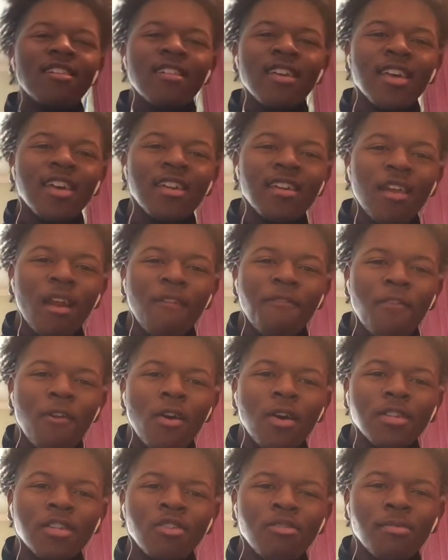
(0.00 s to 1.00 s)
gonna get another
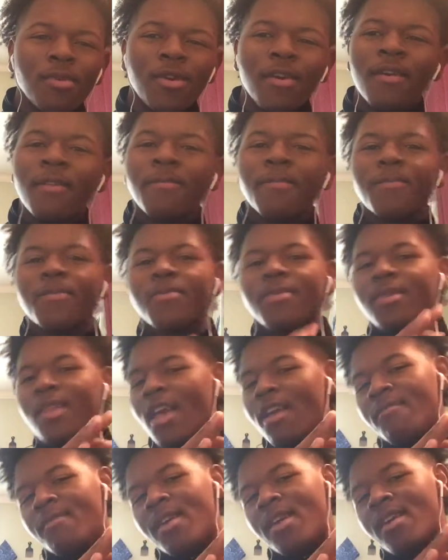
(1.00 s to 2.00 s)
form too, bro.
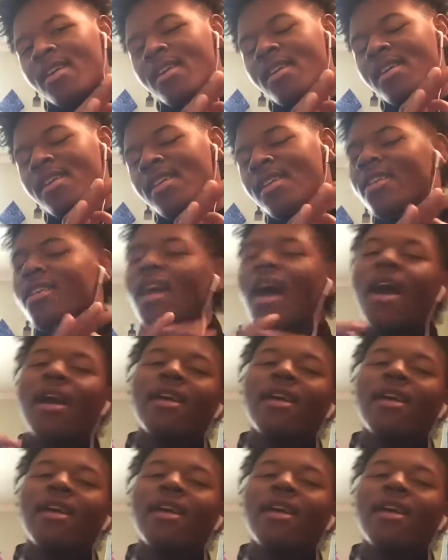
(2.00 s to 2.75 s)
Hey man, y'all